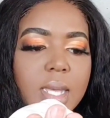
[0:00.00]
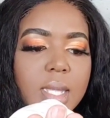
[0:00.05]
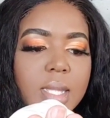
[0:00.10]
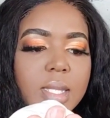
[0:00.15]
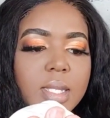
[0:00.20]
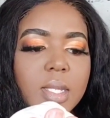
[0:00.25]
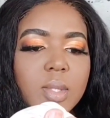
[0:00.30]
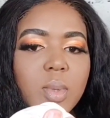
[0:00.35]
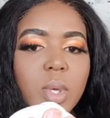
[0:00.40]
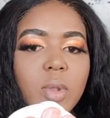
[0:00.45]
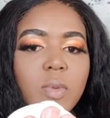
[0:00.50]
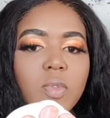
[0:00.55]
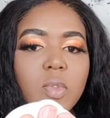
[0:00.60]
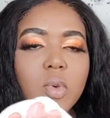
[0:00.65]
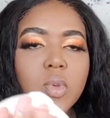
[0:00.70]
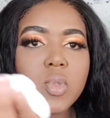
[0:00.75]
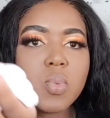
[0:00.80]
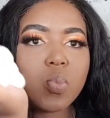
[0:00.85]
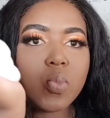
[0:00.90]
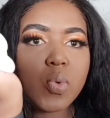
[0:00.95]
This is one of
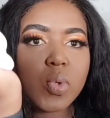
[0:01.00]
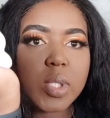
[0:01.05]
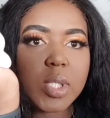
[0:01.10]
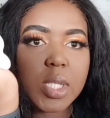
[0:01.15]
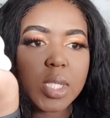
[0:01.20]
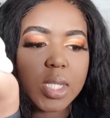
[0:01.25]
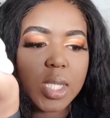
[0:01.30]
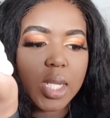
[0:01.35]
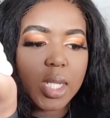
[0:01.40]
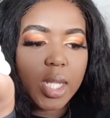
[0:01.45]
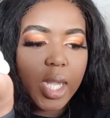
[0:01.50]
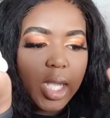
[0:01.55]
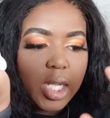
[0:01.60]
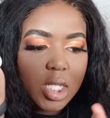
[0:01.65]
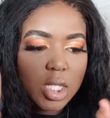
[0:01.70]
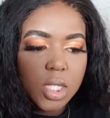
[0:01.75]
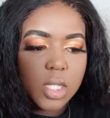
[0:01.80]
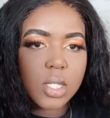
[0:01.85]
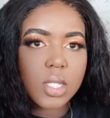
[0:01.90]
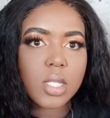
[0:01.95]
those mousses that like
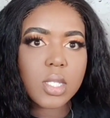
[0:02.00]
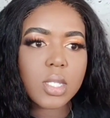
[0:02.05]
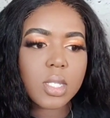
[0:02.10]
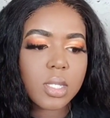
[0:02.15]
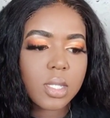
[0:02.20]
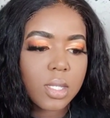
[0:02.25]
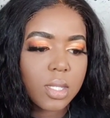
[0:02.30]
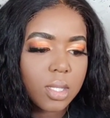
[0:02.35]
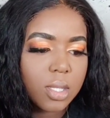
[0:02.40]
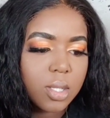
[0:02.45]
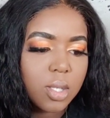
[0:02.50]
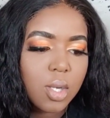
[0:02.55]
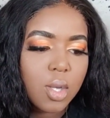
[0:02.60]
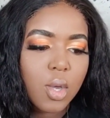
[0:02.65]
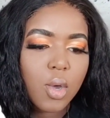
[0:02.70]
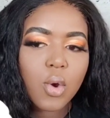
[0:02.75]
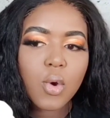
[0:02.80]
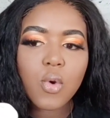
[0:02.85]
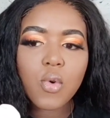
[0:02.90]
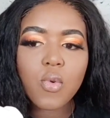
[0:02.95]
just
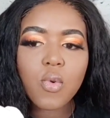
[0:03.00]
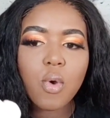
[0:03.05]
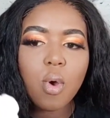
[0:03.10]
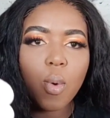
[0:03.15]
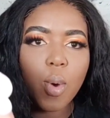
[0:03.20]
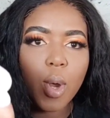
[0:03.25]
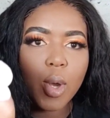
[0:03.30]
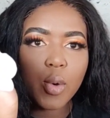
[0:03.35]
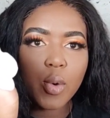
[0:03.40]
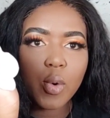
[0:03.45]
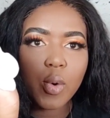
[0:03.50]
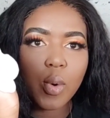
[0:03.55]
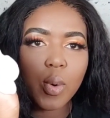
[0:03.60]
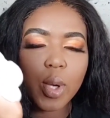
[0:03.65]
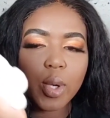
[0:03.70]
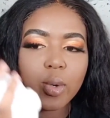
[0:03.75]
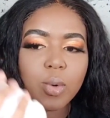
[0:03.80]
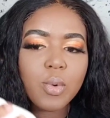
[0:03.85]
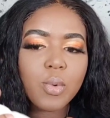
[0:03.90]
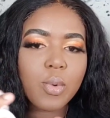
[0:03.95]
grow and grow
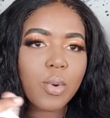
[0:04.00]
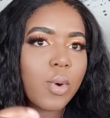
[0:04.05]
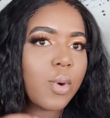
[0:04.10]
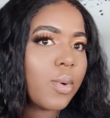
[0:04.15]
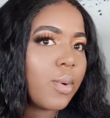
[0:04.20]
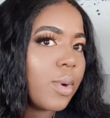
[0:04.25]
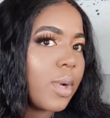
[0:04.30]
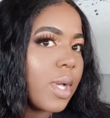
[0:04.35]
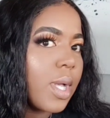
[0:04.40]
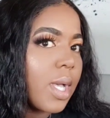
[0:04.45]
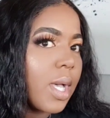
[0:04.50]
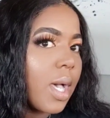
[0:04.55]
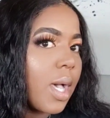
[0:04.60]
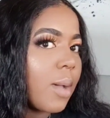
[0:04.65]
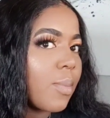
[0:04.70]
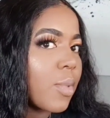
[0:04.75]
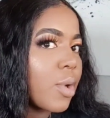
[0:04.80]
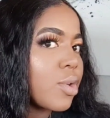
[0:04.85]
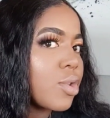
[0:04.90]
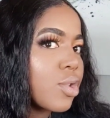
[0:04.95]
and grow.
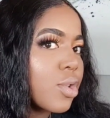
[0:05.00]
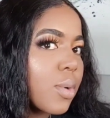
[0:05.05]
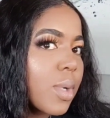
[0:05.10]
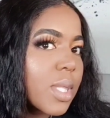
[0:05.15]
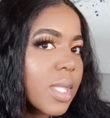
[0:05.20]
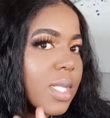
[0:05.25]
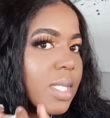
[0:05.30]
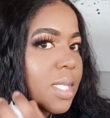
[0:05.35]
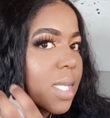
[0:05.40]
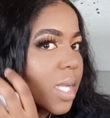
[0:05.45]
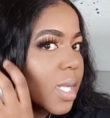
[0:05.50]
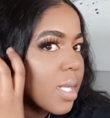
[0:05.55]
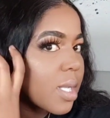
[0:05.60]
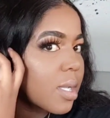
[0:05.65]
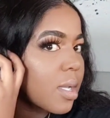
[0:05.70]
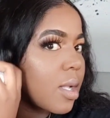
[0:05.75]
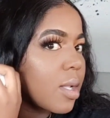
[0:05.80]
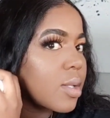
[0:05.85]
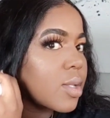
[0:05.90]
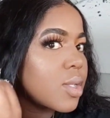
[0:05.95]
I'm not sure what the
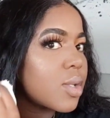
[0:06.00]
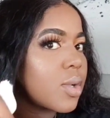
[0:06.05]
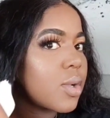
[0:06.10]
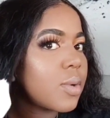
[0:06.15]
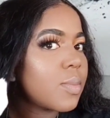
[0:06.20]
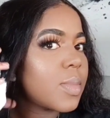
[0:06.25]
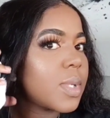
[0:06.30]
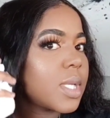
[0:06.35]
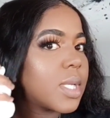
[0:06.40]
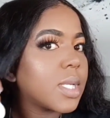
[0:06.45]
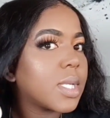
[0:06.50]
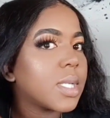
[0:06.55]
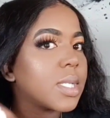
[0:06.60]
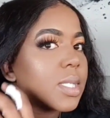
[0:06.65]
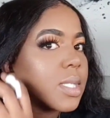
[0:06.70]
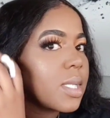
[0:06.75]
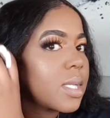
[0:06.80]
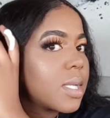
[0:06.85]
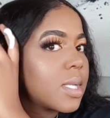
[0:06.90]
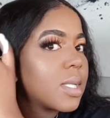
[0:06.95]
technical term is.